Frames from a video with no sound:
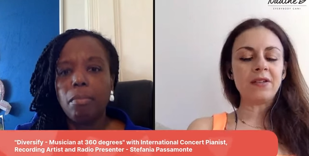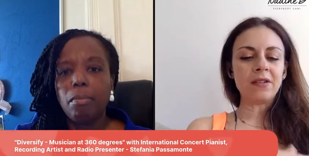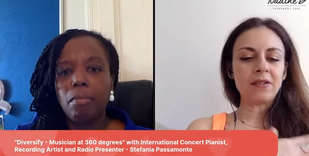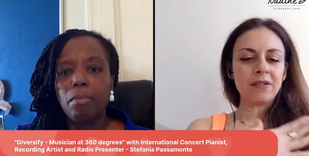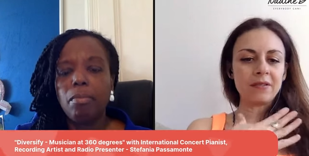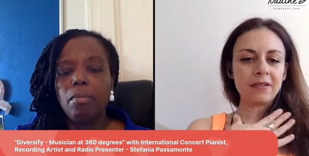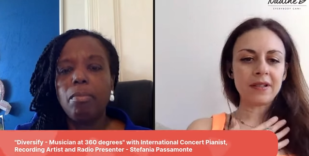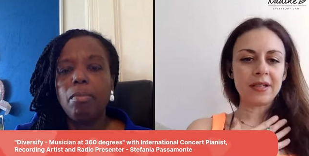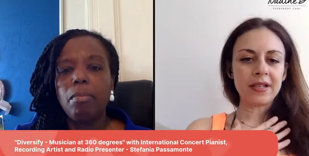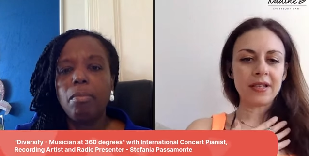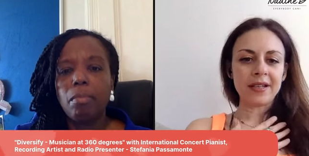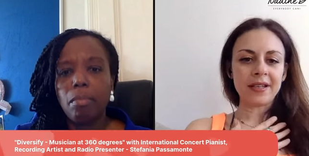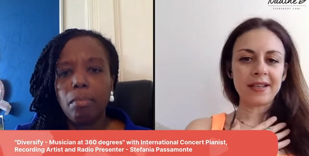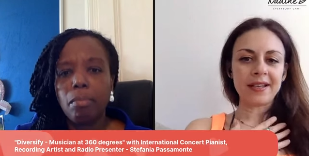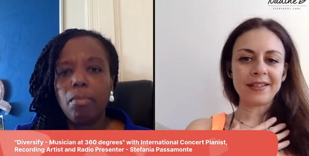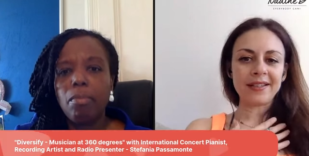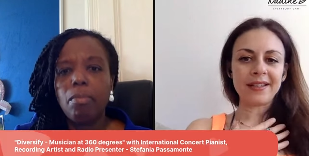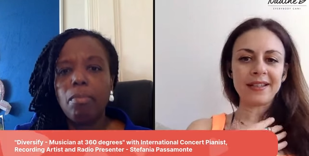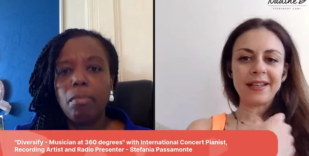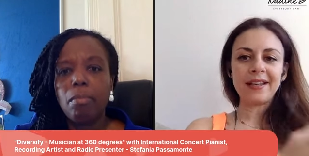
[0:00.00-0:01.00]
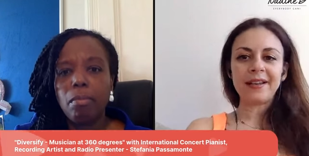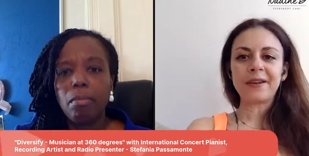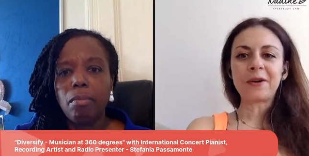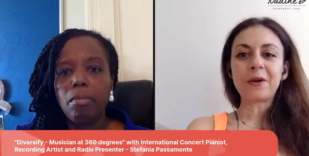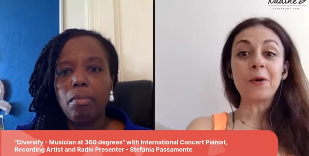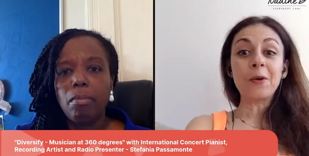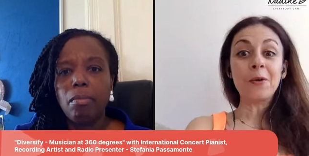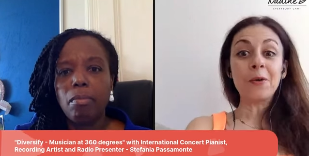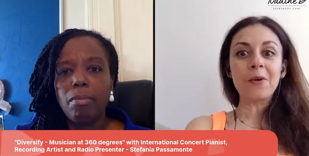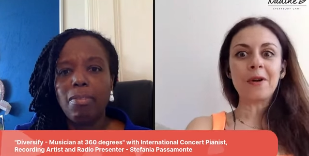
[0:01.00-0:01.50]
Speaker 1: know, at the
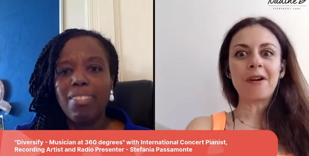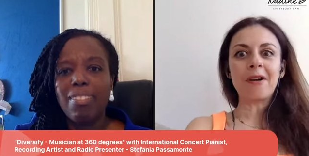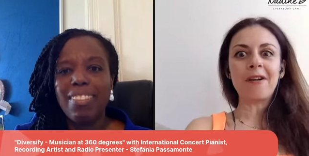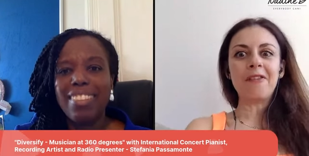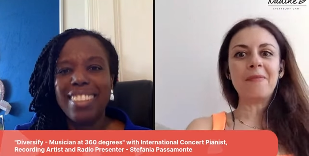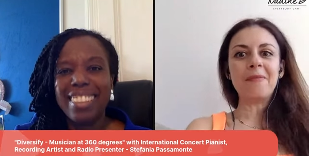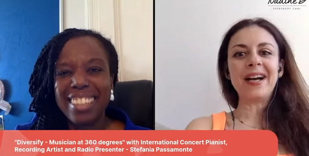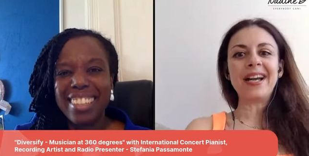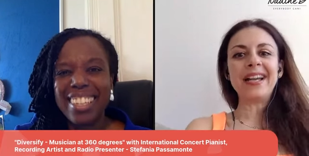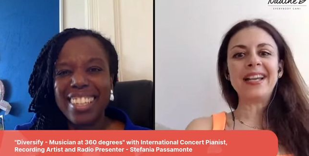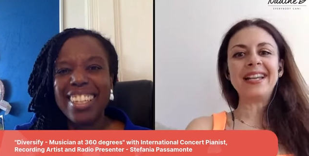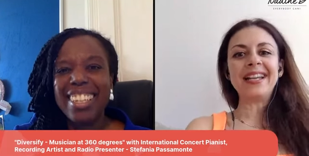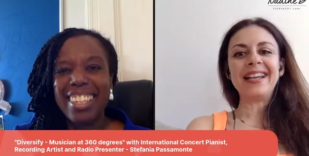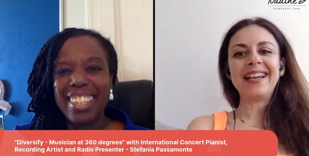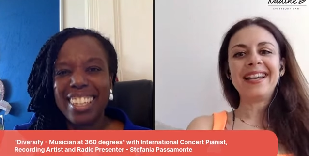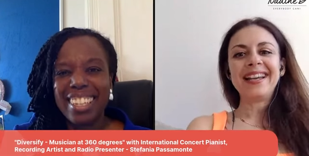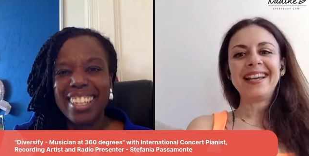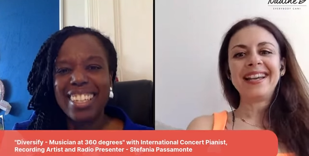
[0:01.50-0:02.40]
core of my